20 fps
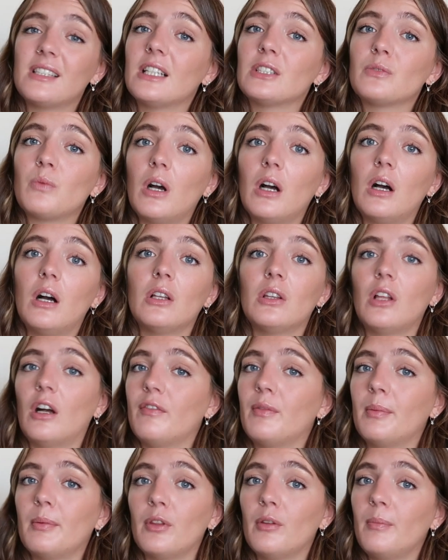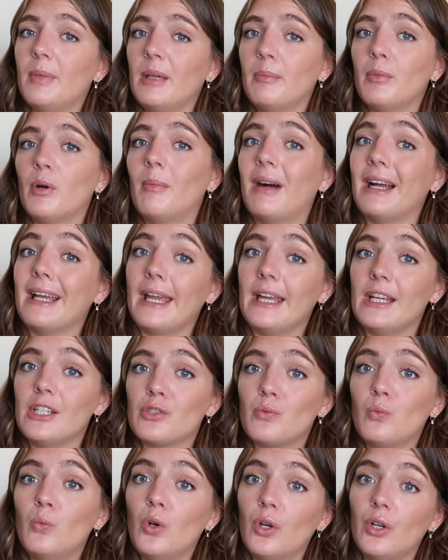that's what a lot of other people my
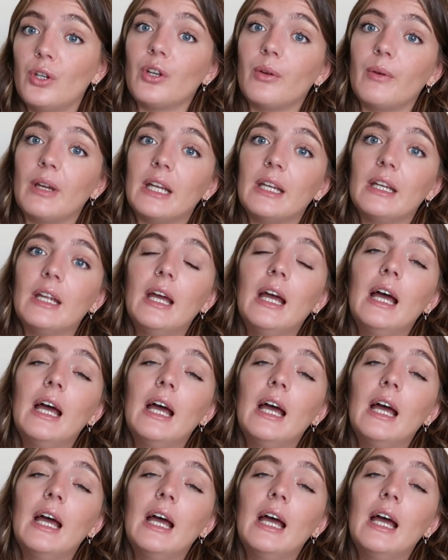age were doing.